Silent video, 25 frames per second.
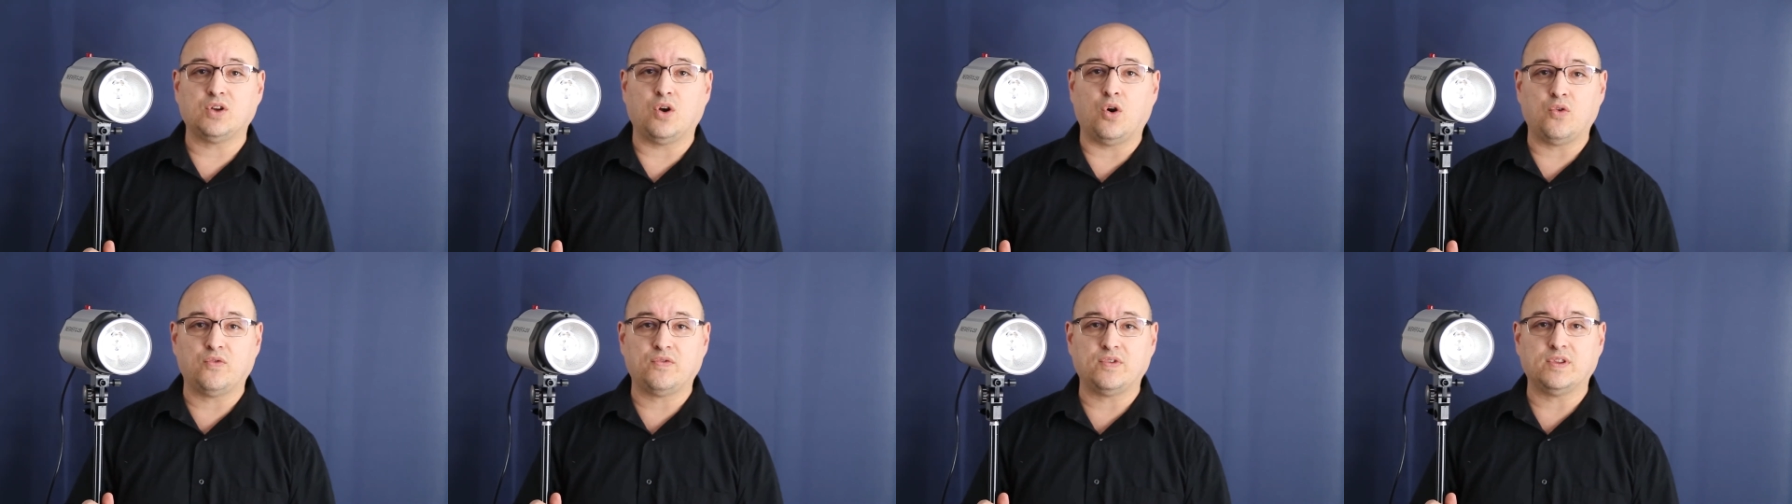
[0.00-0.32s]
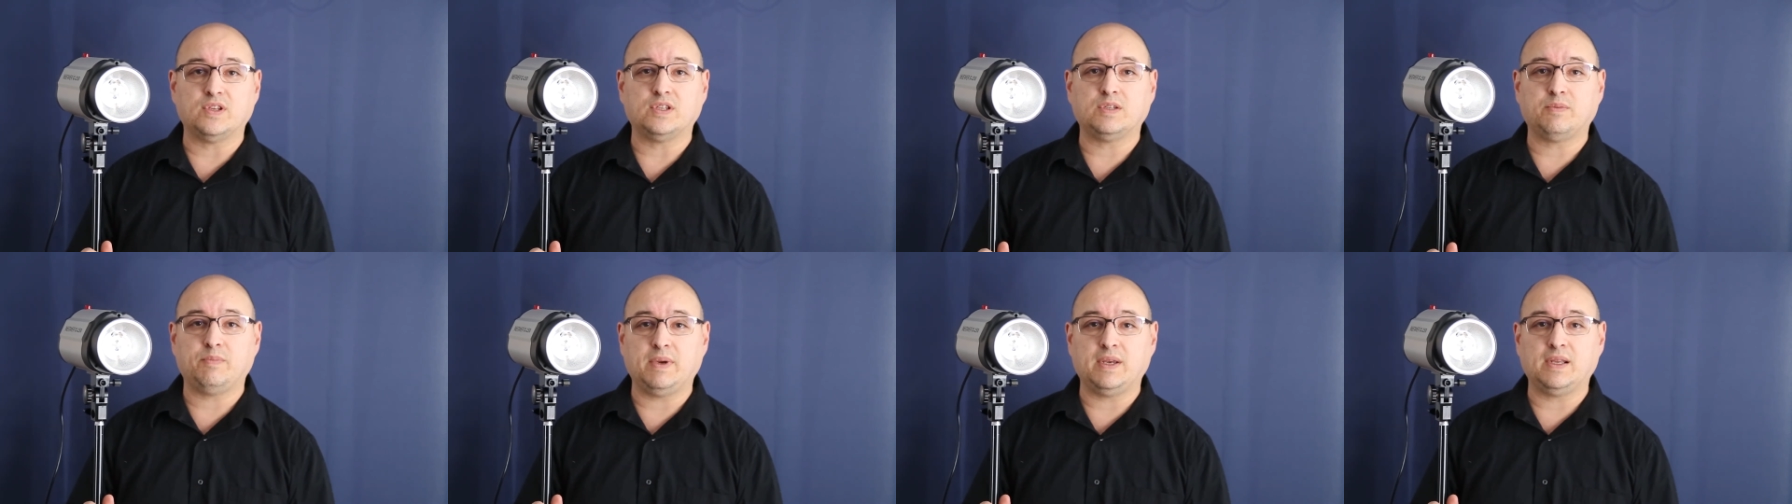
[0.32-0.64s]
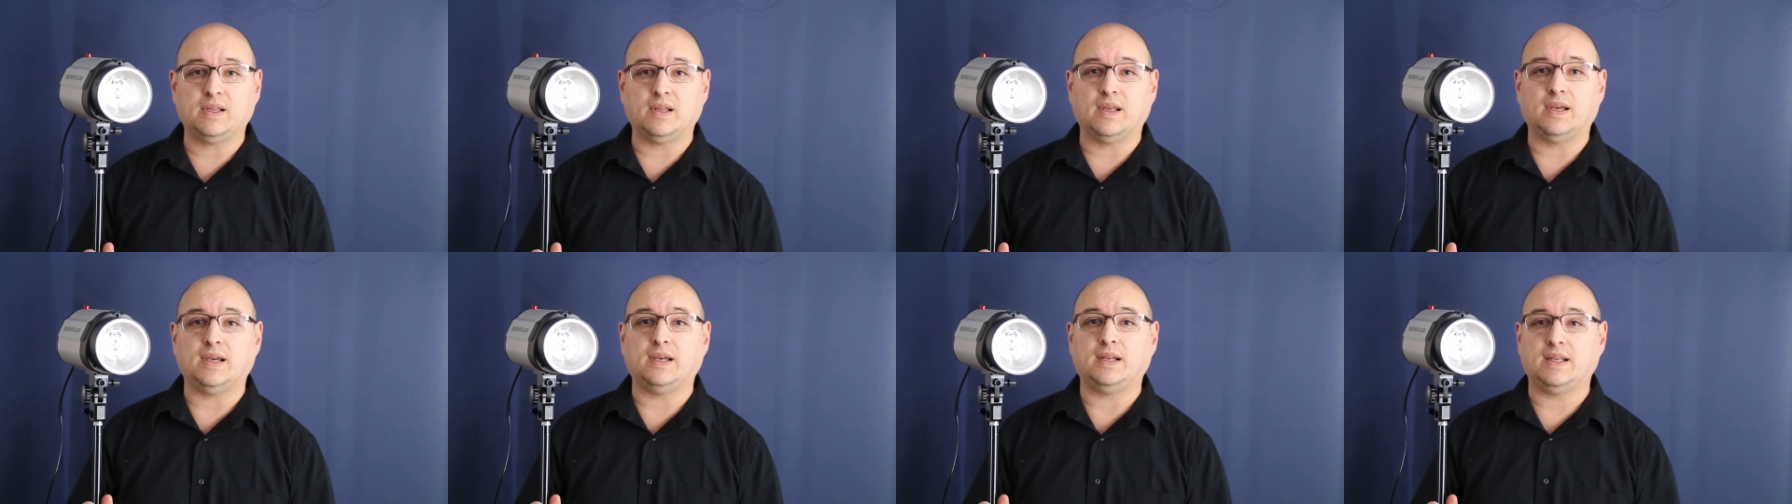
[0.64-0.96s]
over the speed
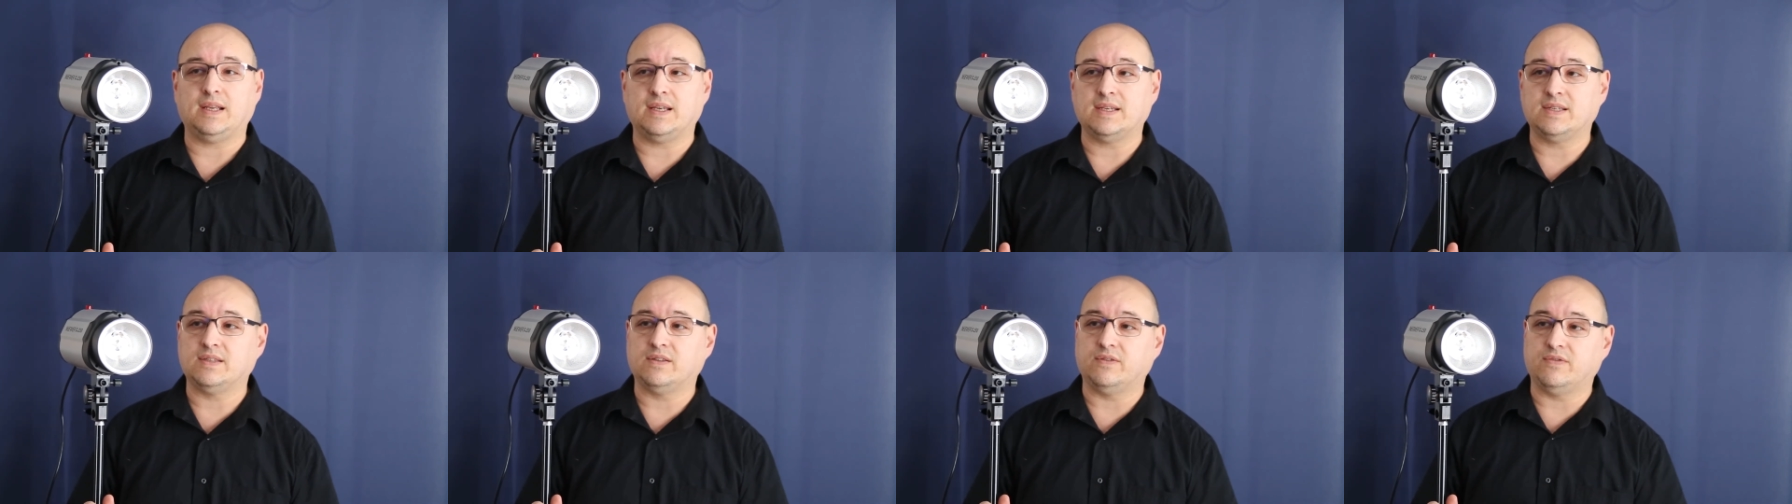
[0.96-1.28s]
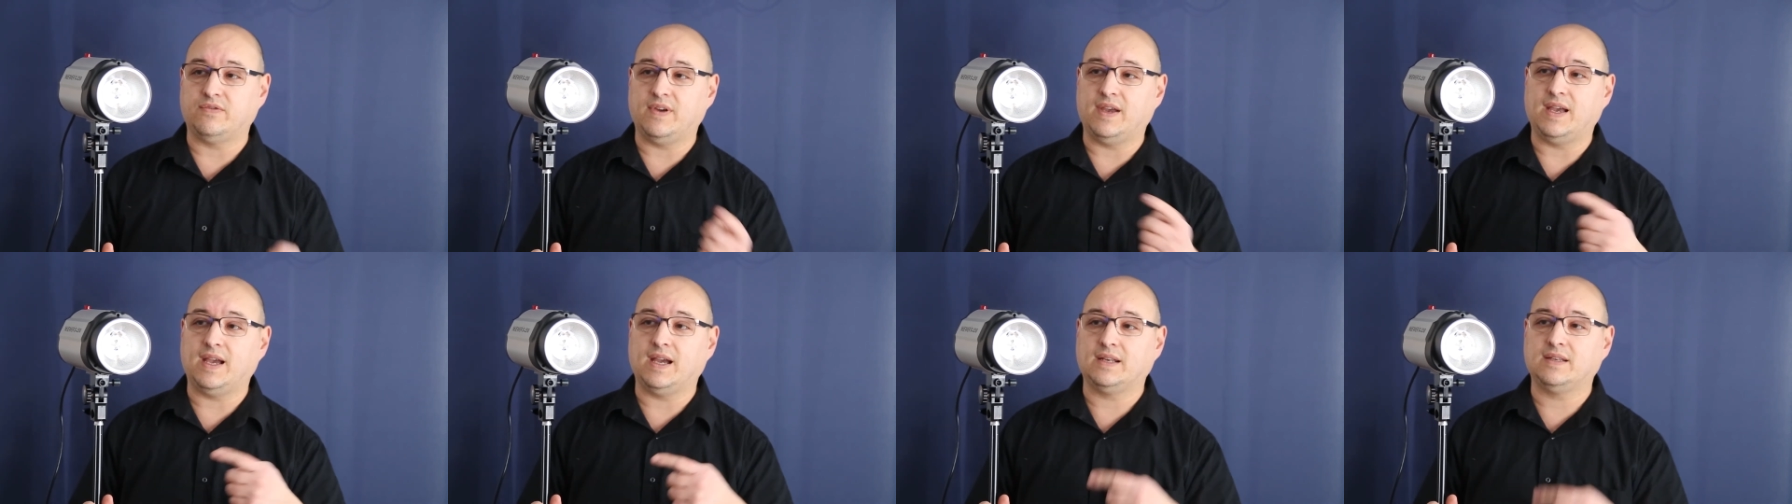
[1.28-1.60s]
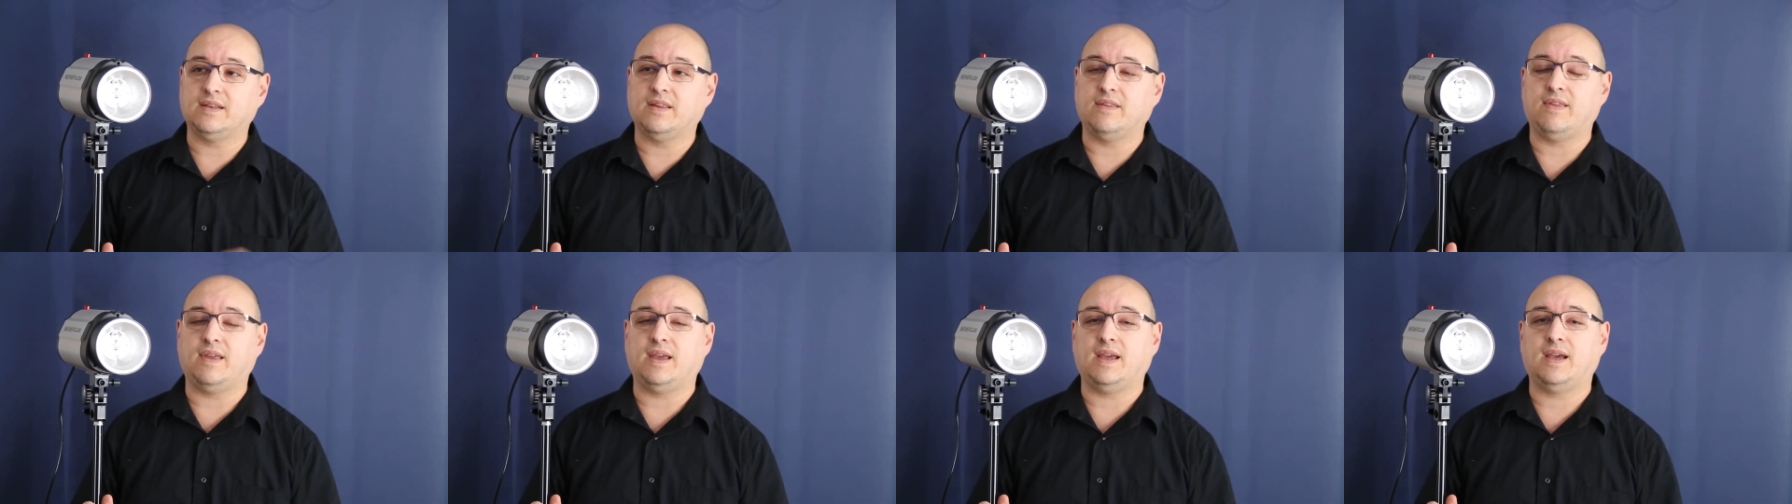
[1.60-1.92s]
light is the
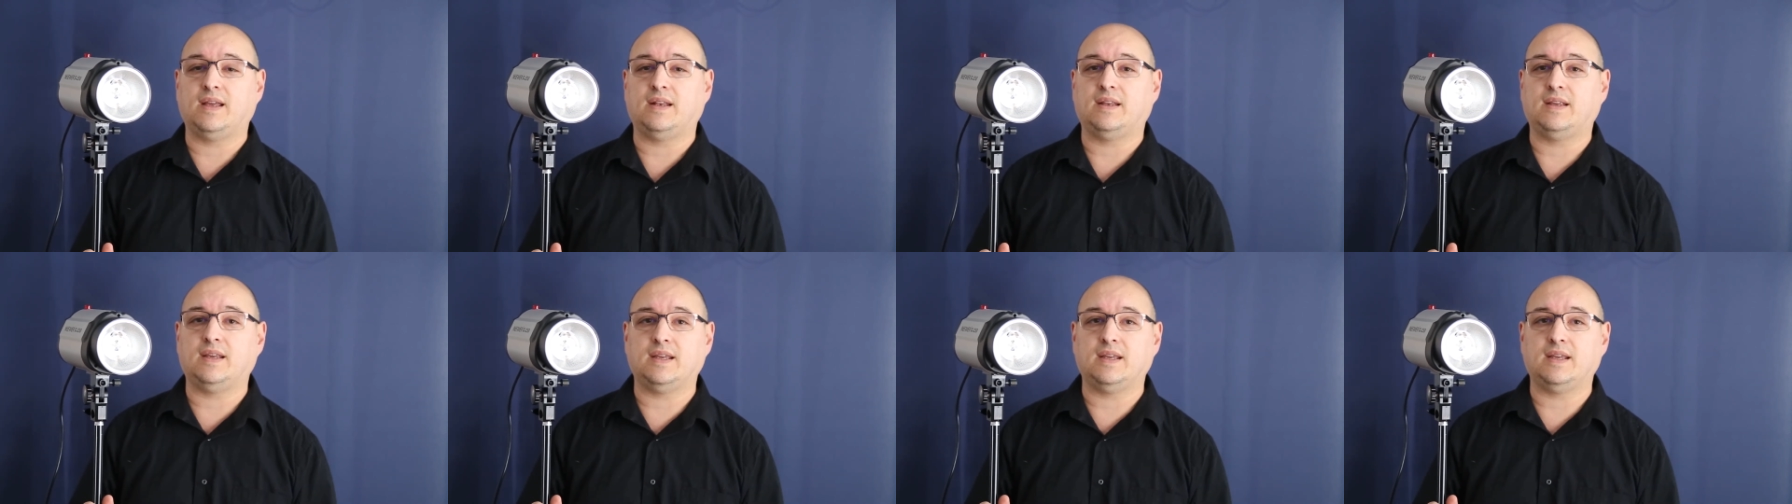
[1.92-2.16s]
fact that